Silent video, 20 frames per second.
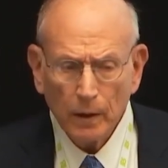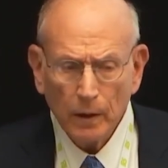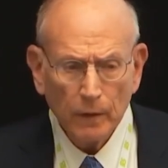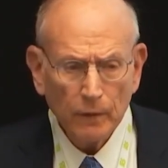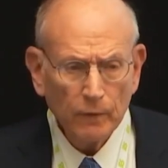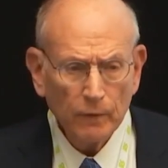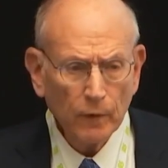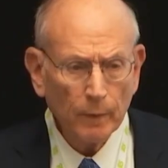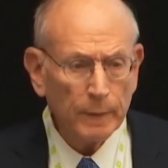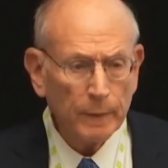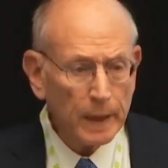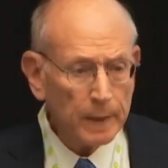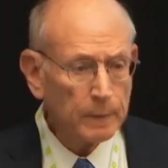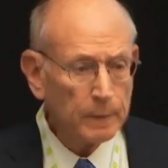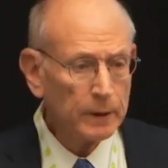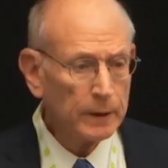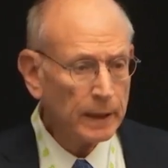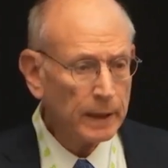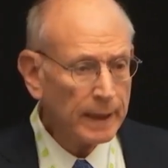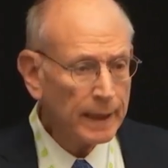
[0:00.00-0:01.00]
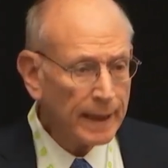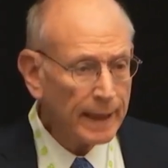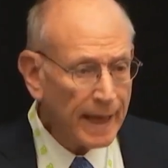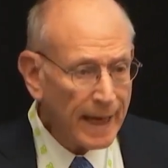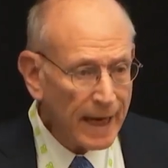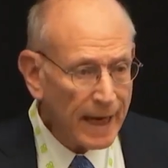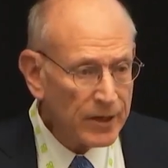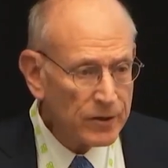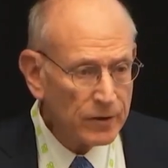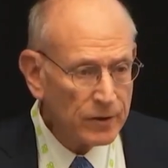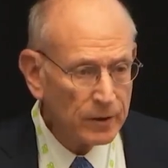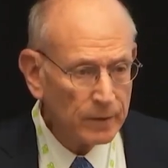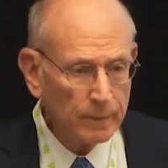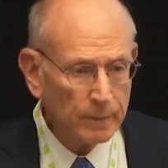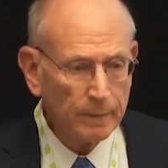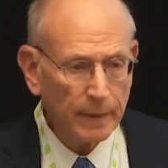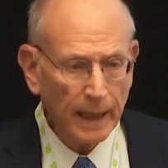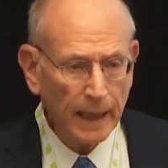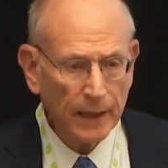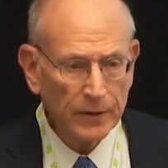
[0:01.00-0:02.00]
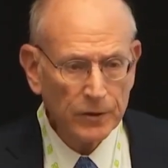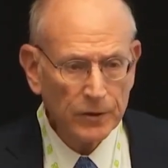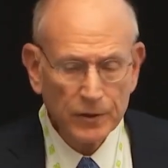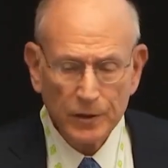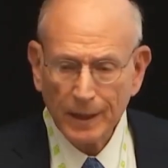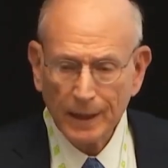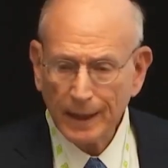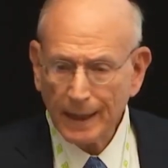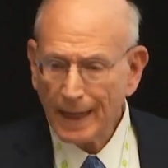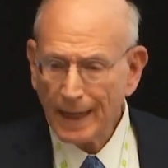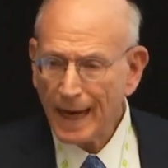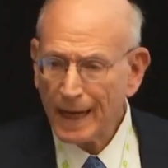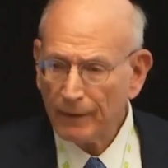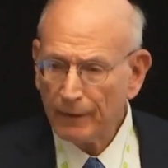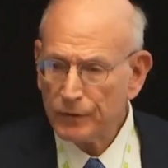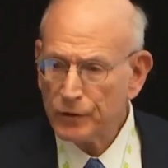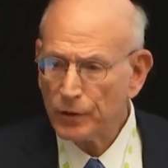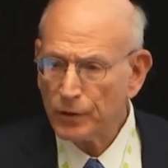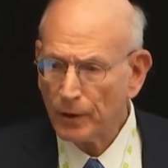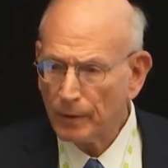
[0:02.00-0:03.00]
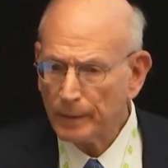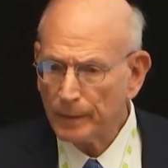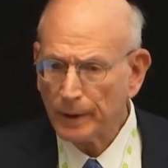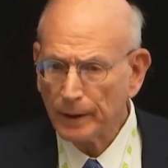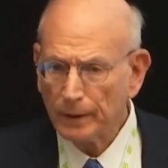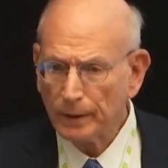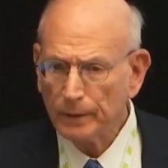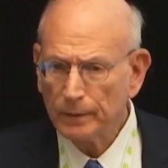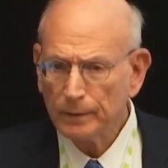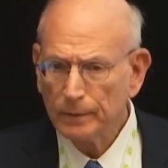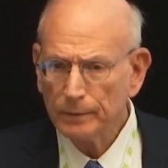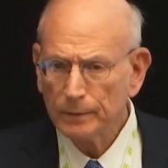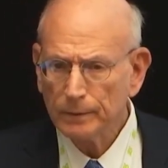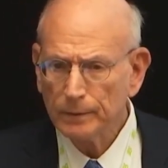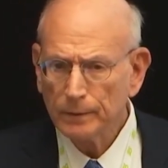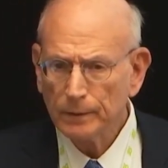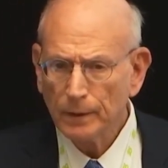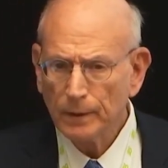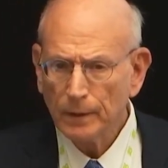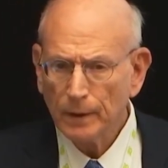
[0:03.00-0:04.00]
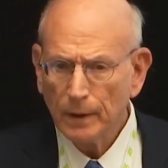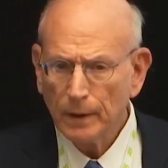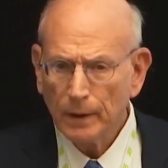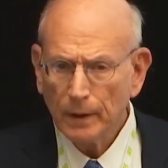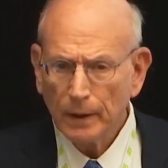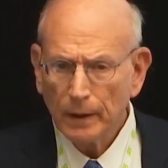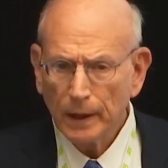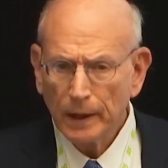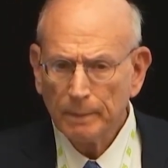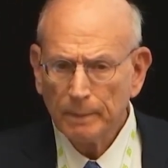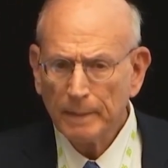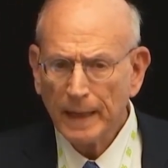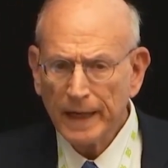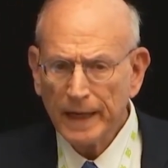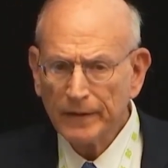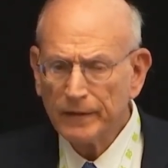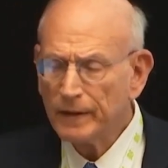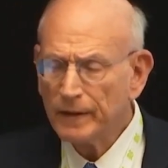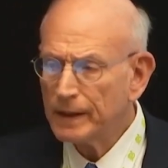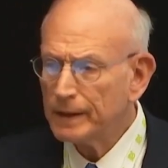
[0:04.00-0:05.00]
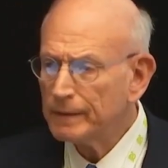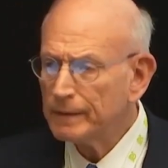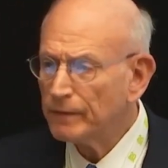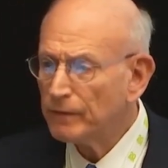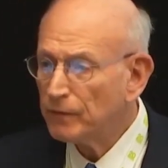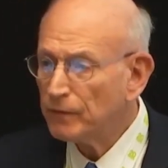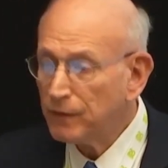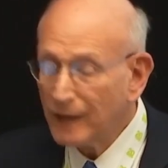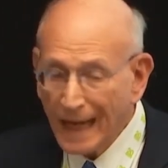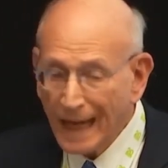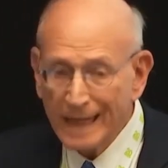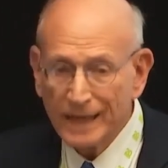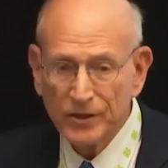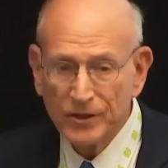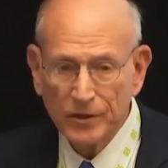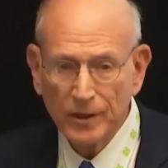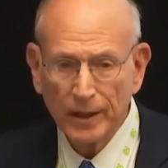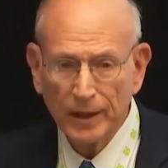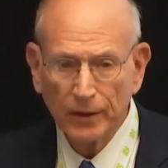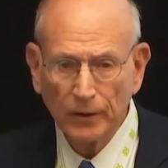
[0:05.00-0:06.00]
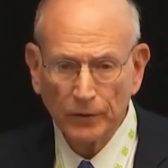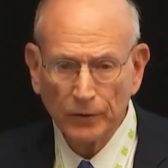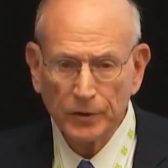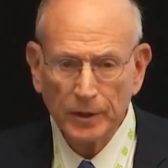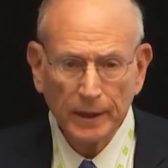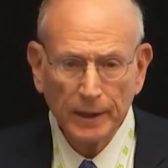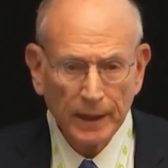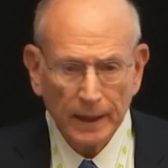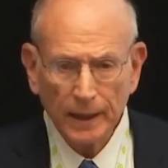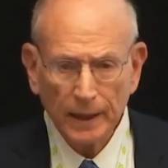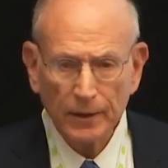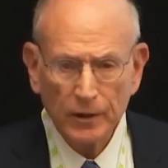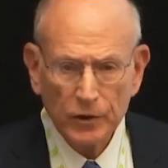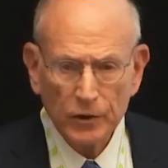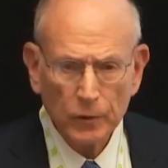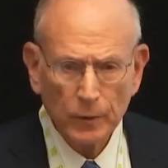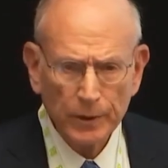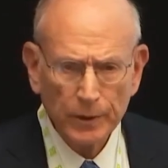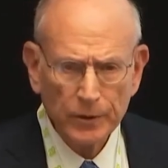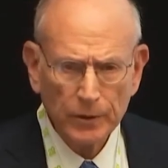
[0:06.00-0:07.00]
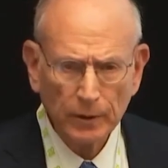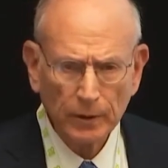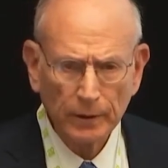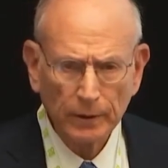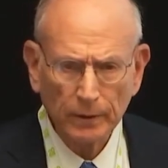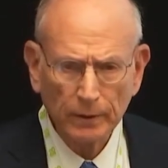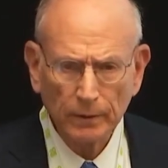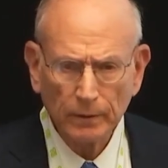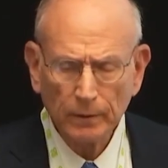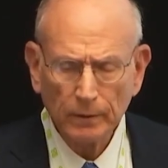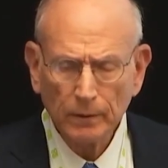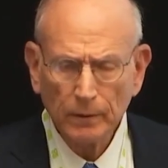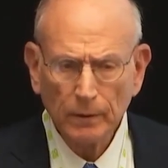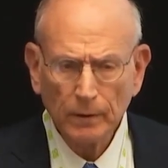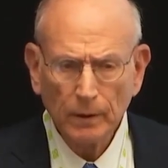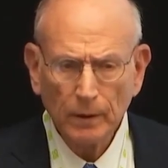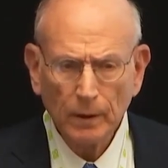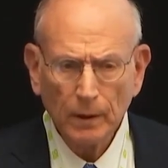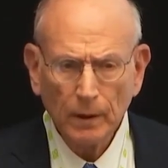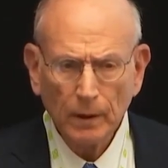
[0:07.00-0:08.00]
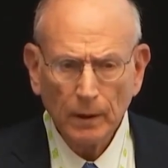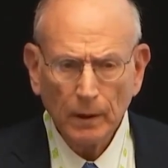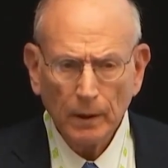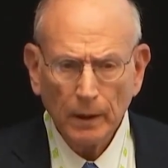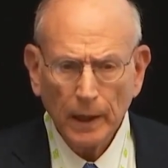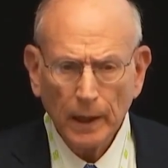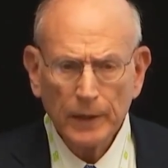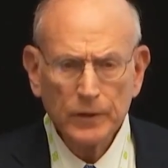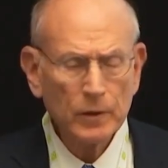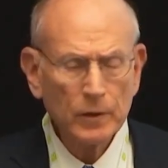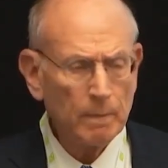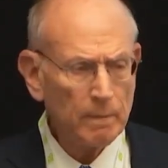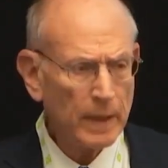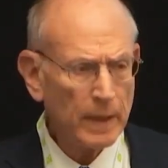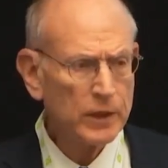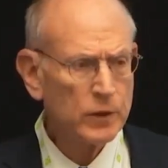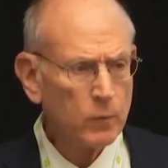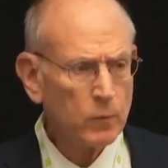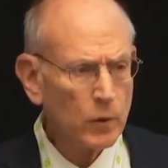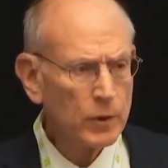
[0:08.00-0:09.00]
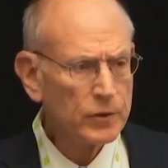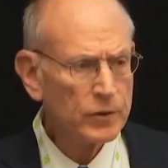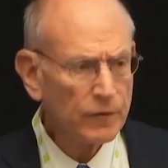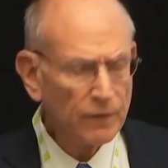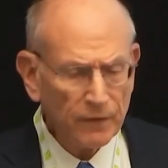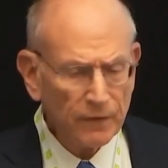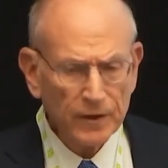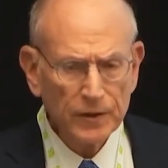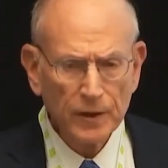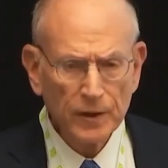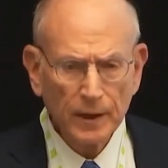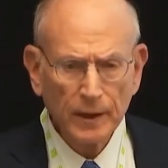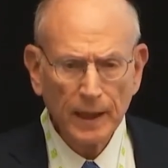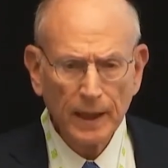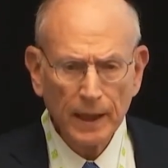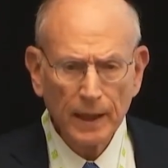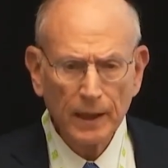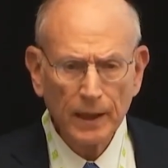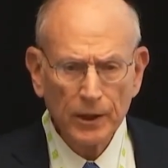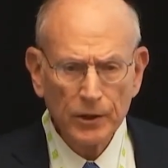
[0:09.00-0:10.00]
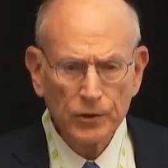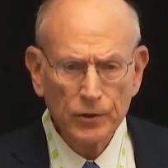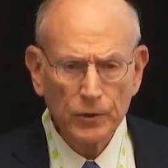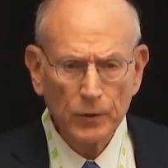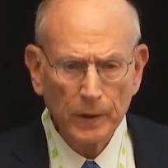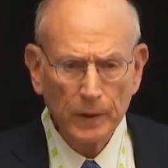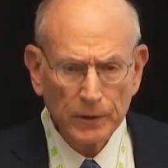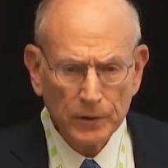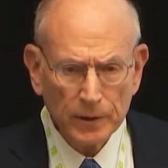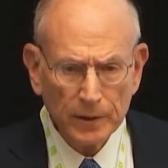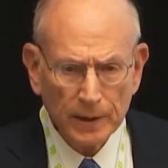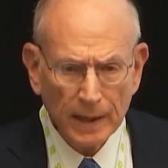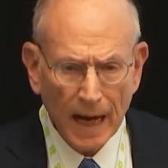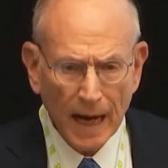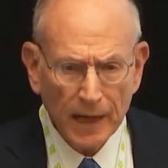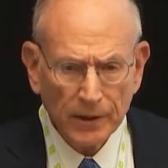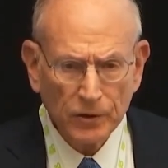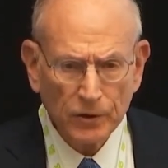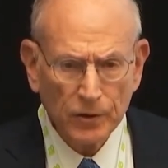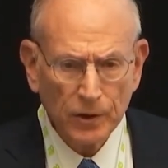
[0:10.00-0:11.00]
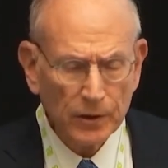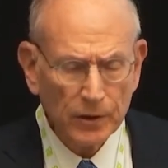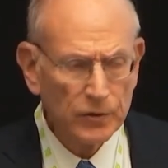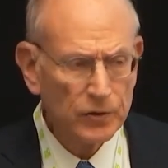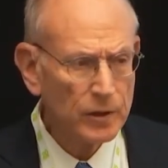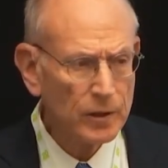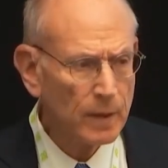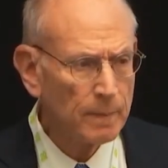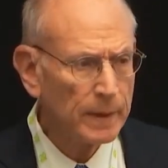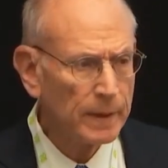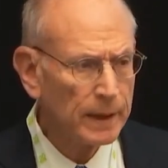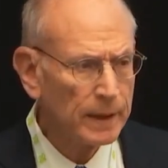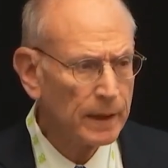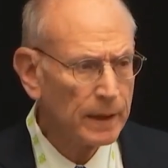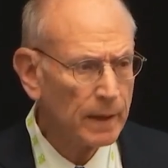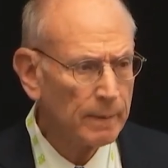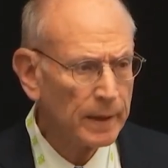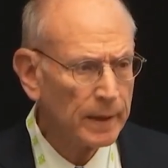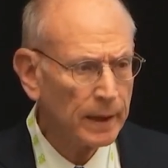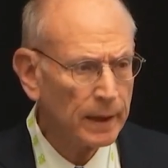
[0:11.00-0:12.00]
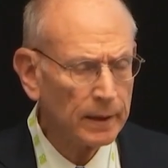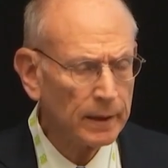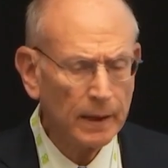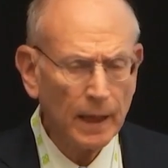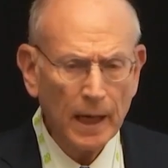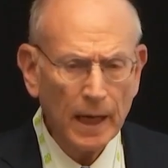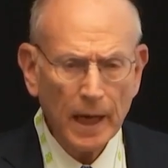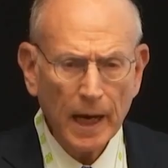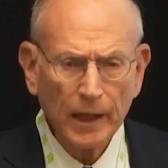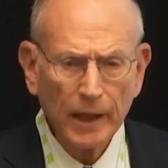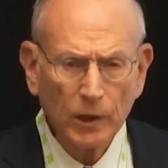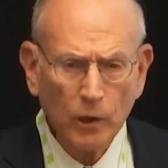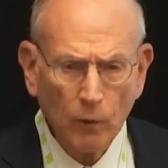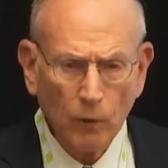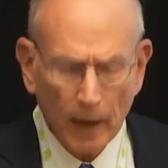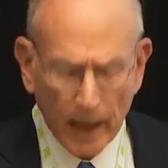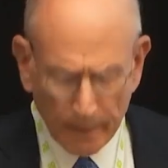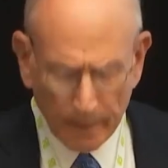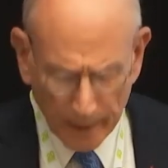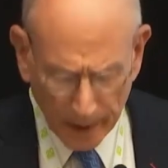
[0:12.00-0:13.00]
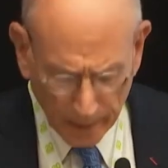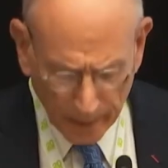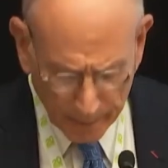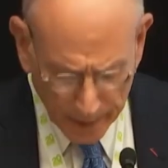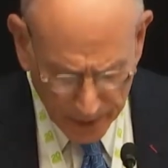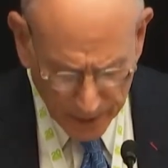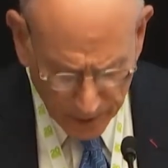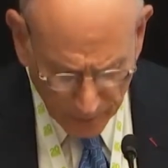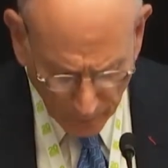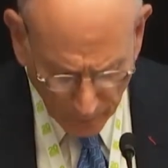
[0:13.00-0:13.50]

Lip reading: for people to get exit passes to get out of Germany. It made flight sales to get into Switzerland. It's a much more sophisticated issue. It's not just somebody coming in and grabbing a piece of